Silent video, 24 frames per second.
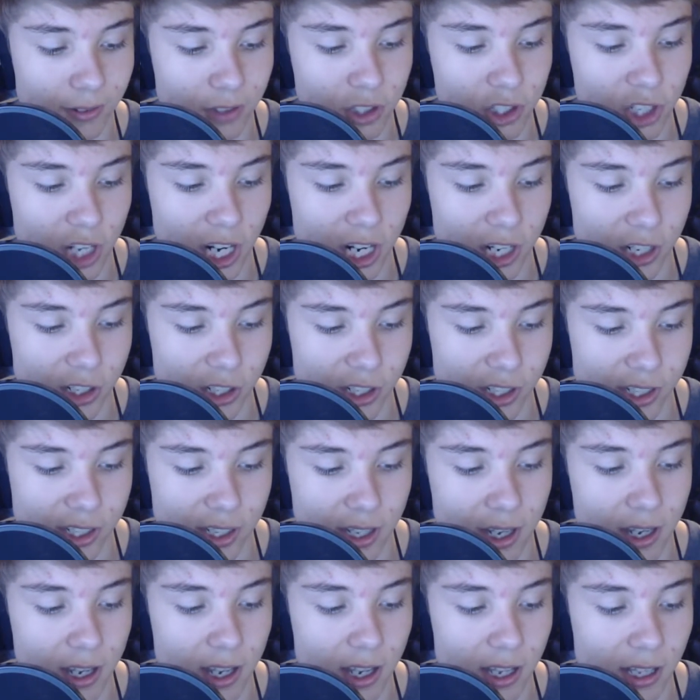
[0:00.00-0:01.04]
changes
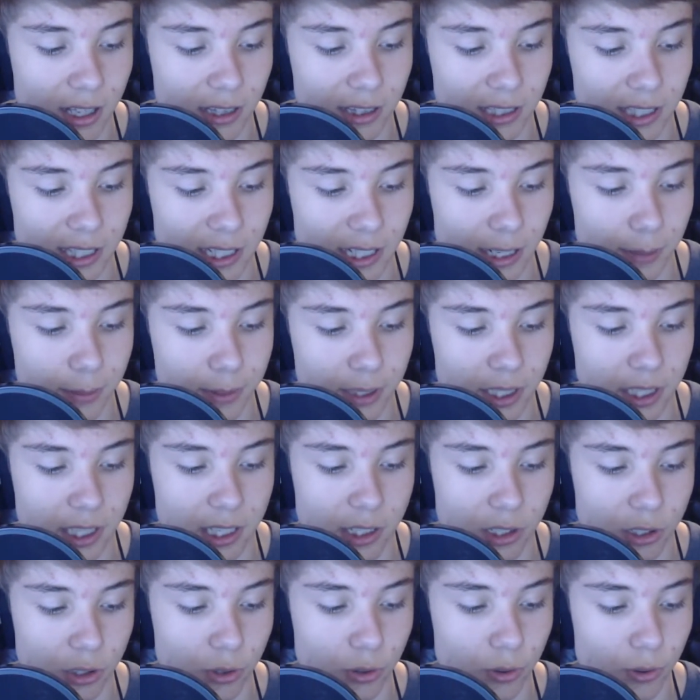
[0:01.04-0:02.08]
leading up to the
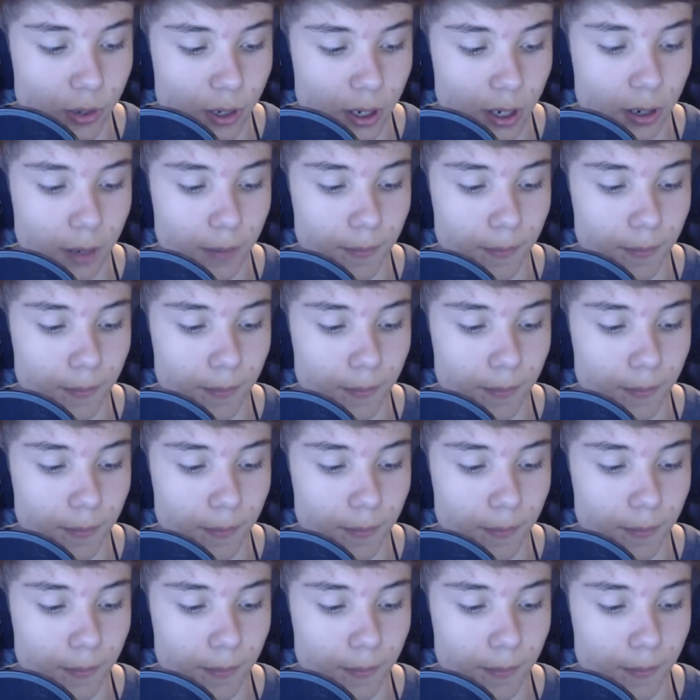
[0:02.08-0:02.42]
new